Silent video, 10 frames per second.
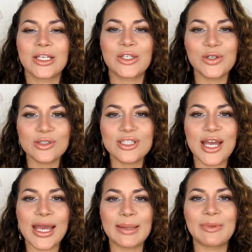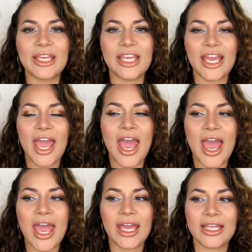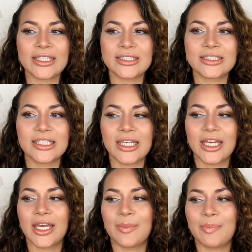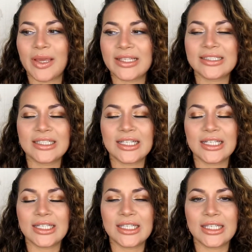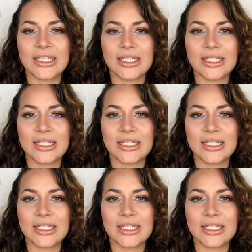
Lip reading: good timing, and basically